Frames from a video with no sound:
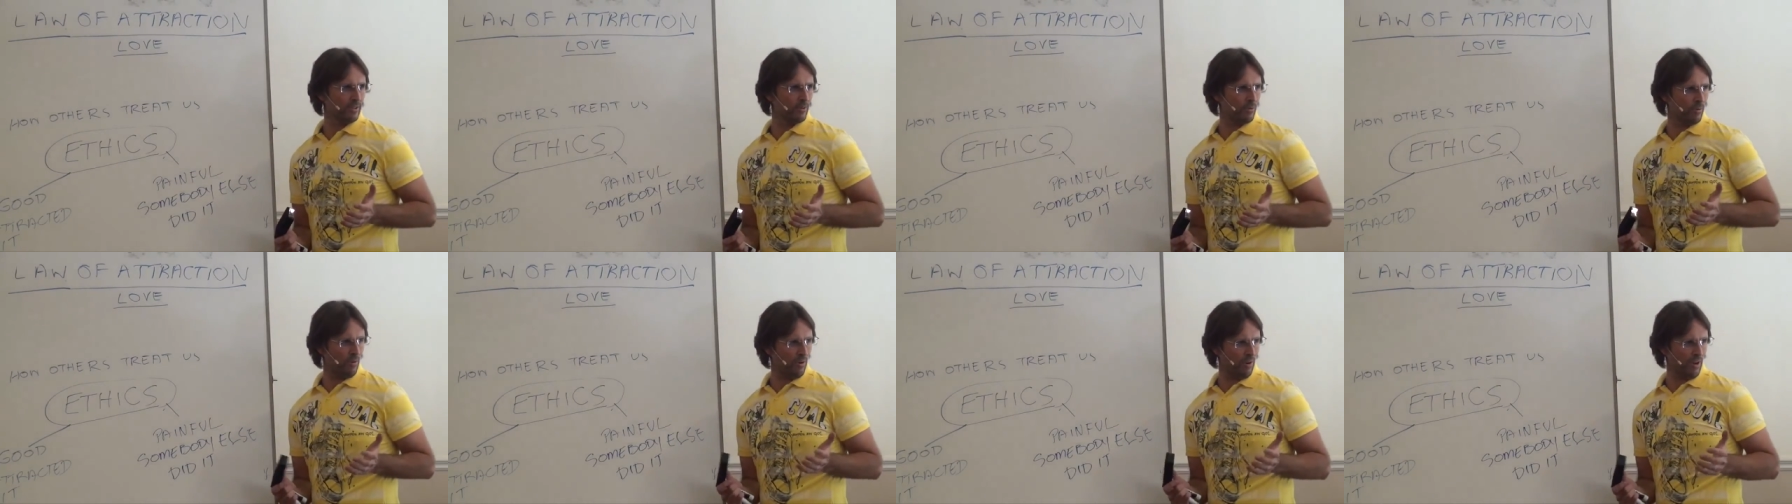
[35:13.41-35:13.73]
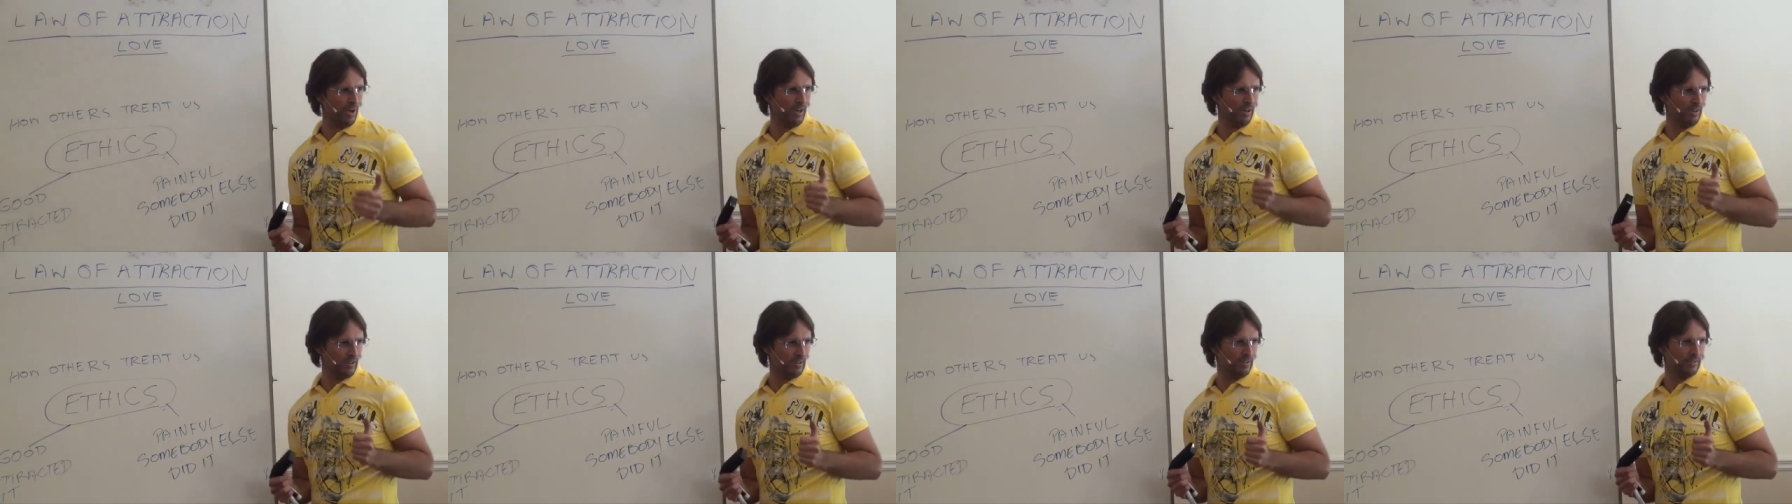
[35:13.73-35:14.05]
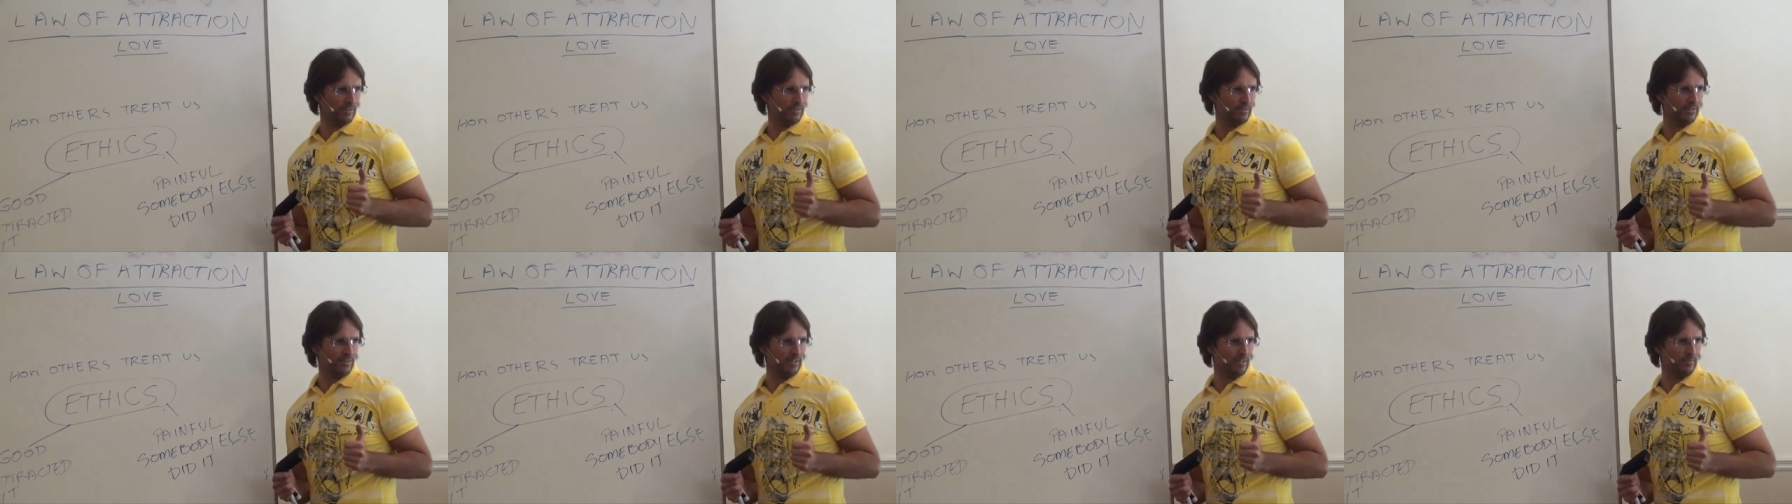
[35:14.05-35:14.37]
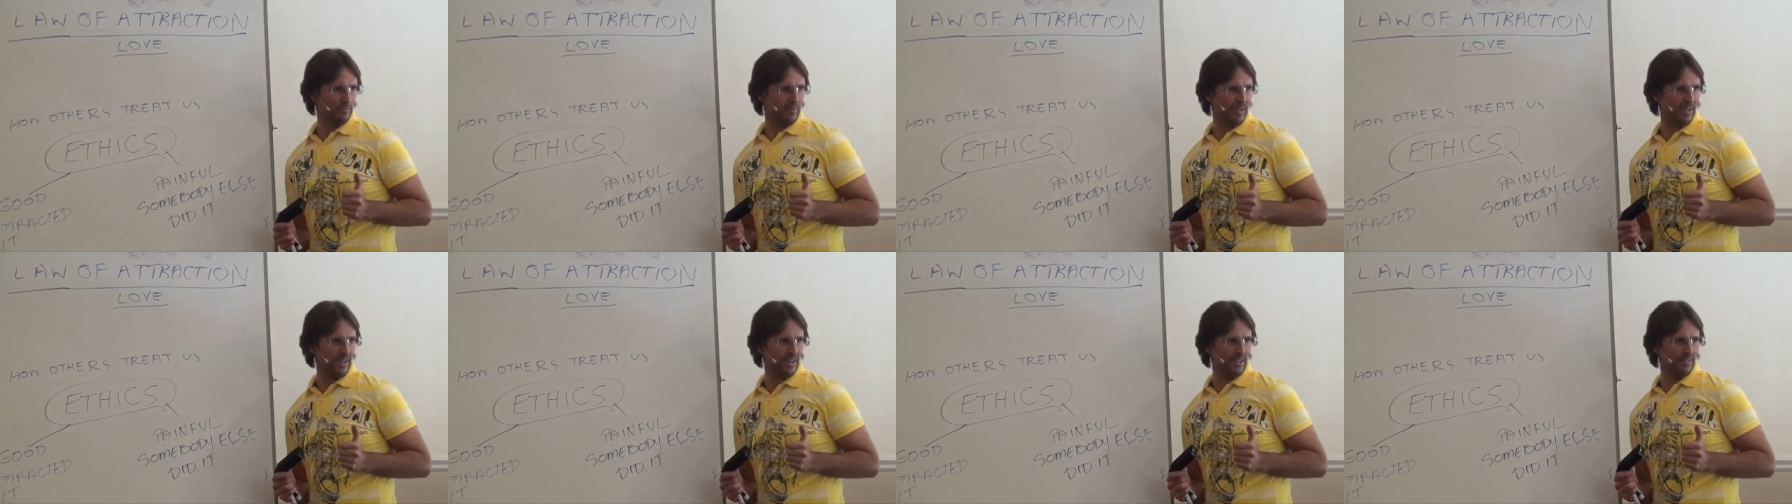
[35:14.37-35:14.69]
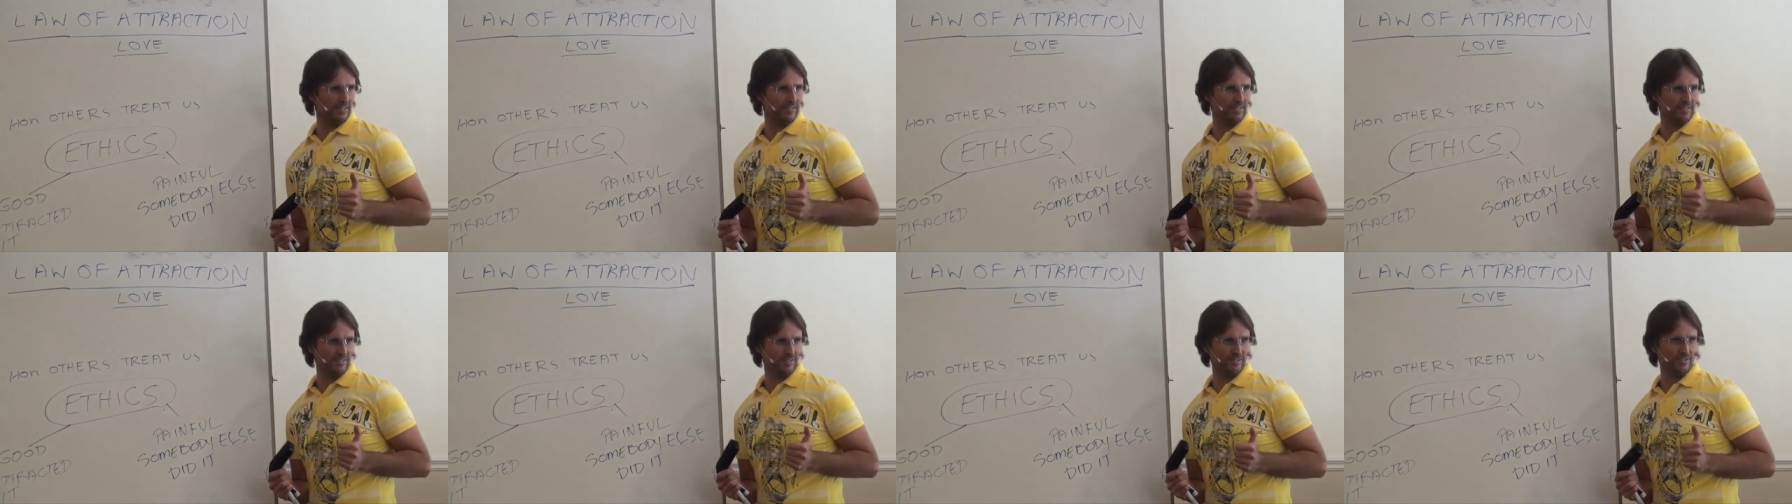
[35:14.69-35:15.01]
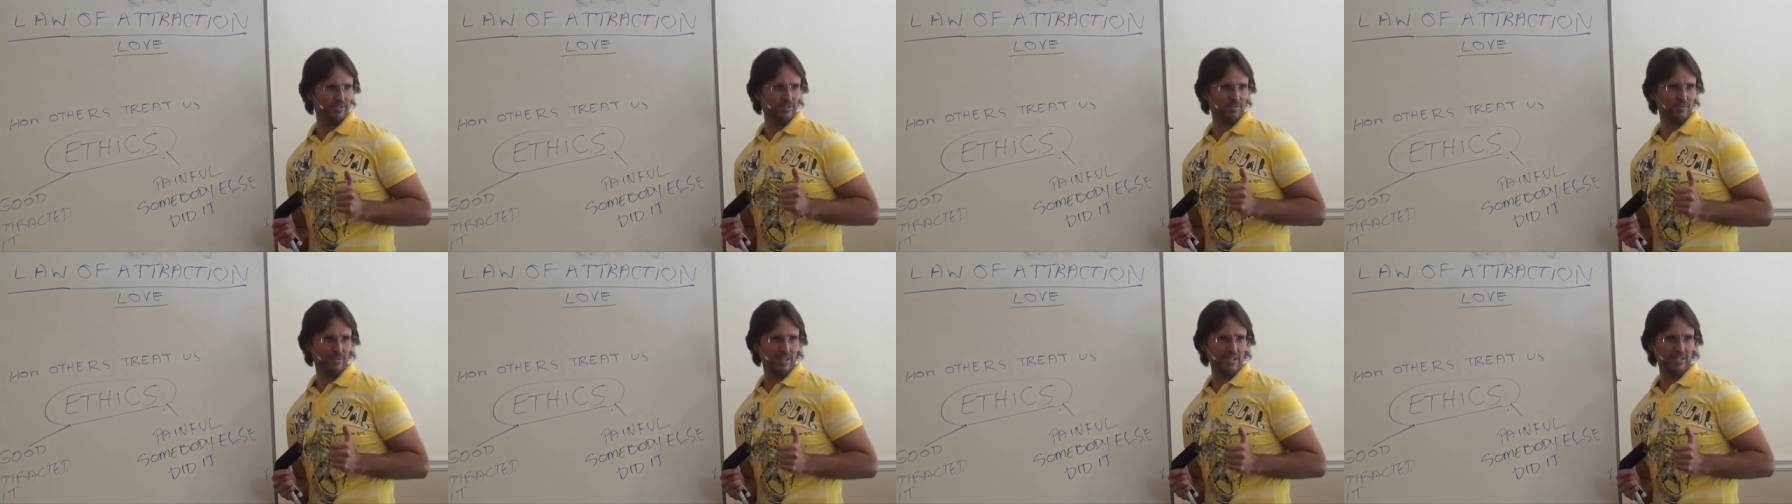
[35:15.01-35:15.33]
quiet about the
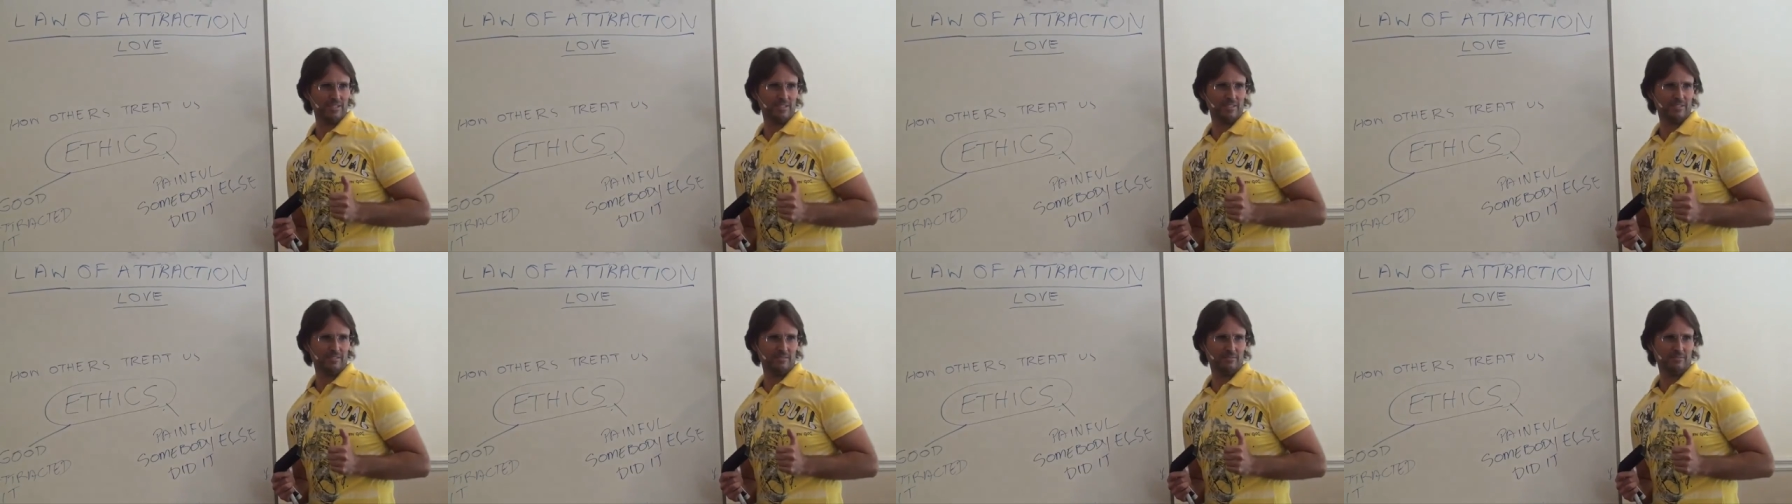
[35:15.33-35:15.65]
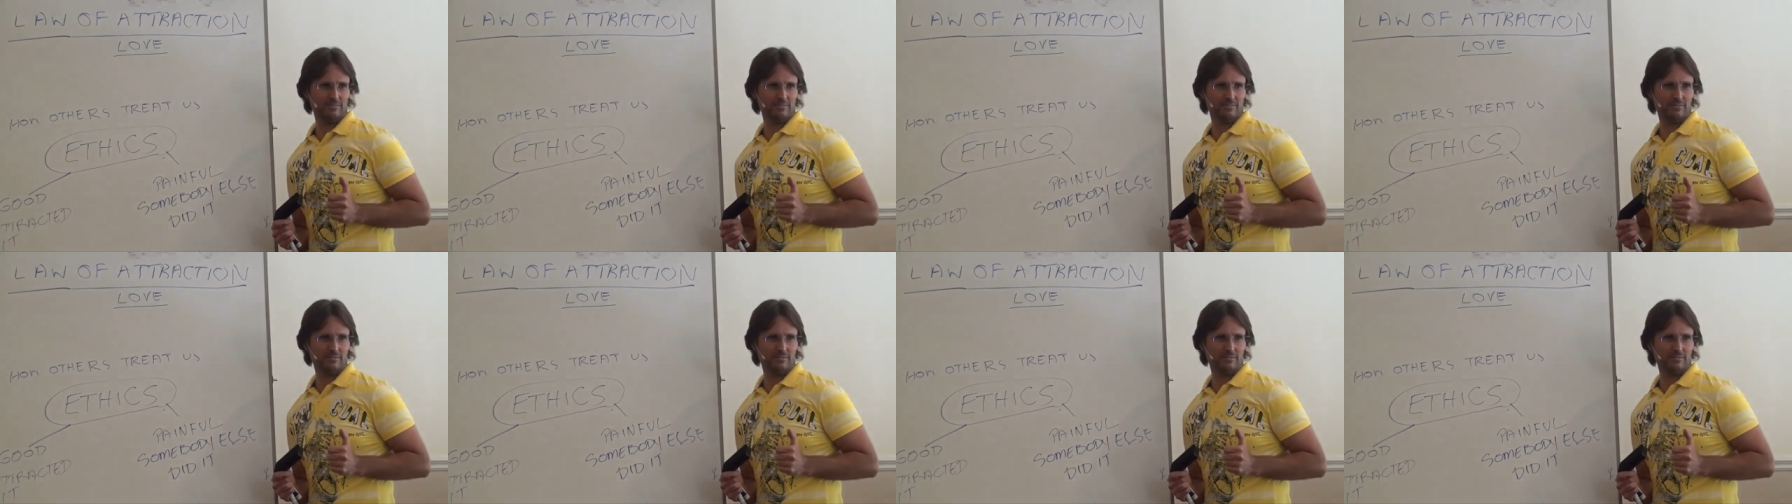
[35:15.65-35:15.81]
situation.